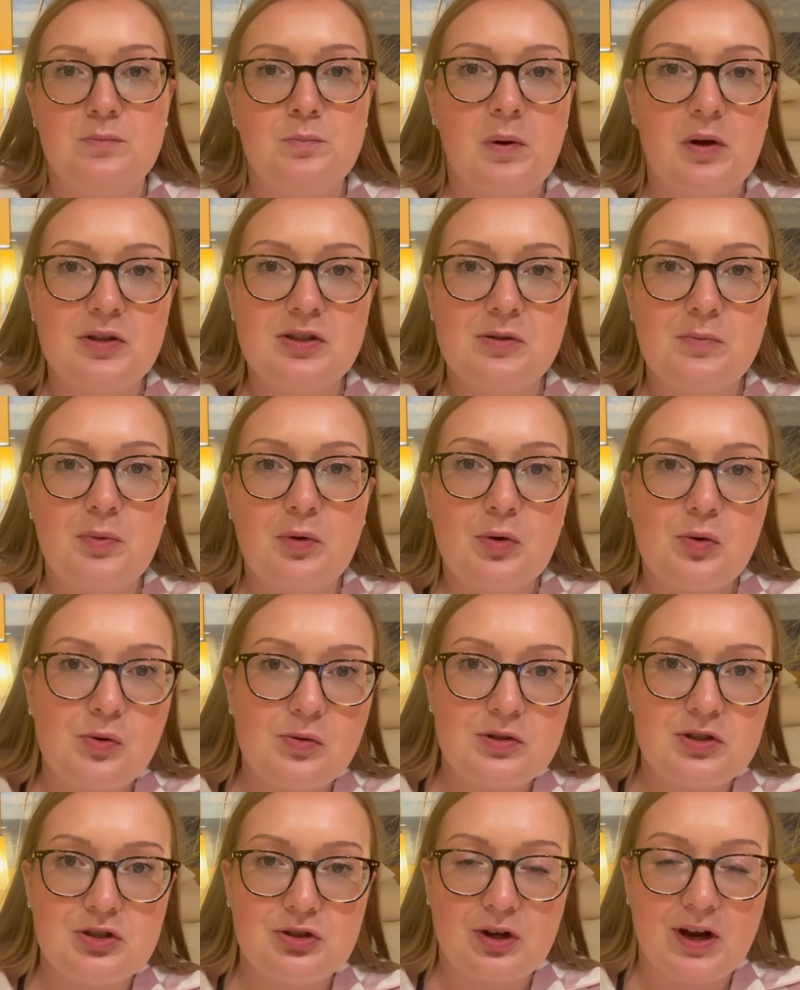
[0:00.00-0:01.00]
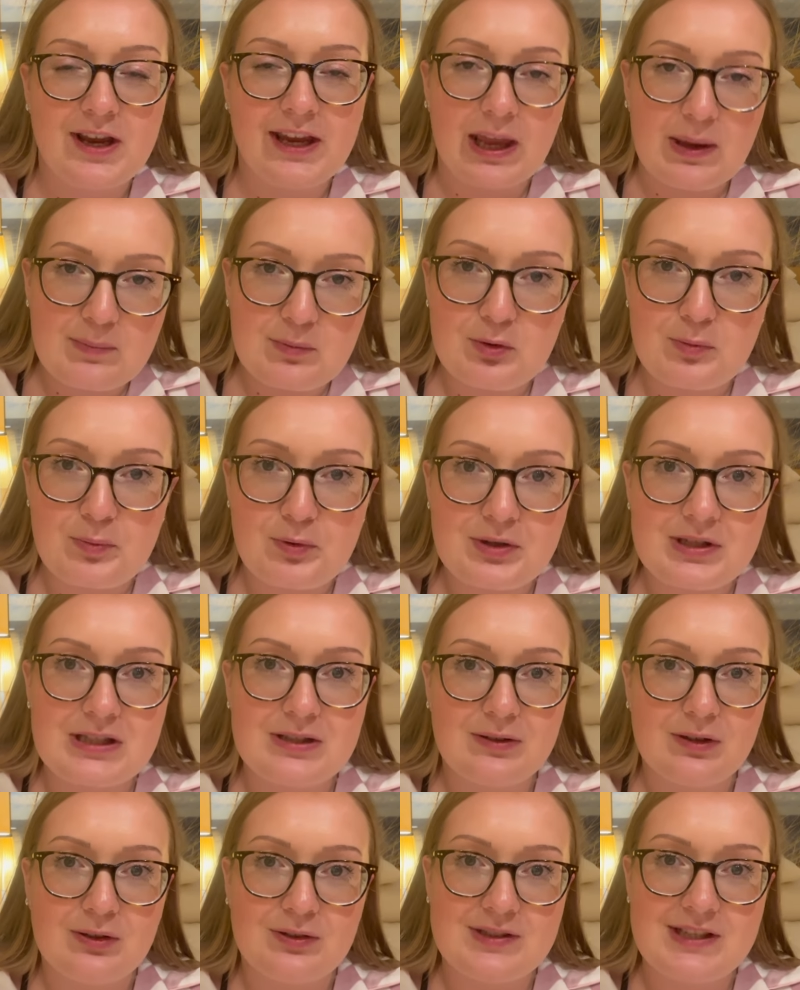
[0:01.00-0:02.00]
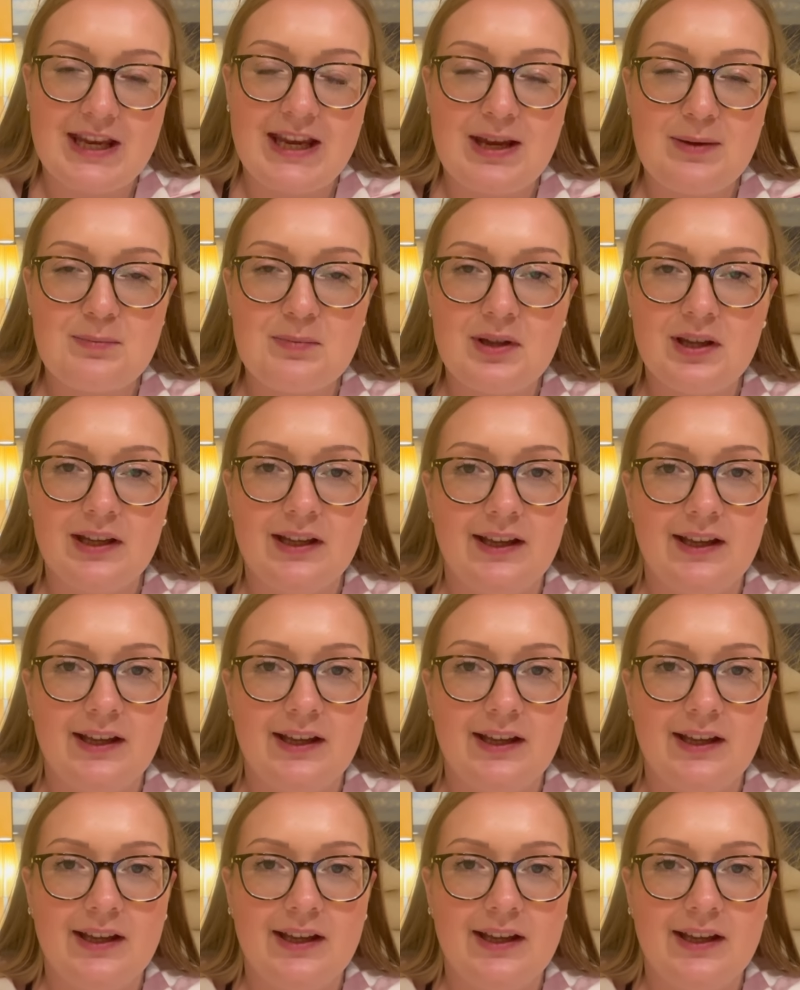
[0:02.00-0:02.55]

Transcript: possible to try and get more points to your team.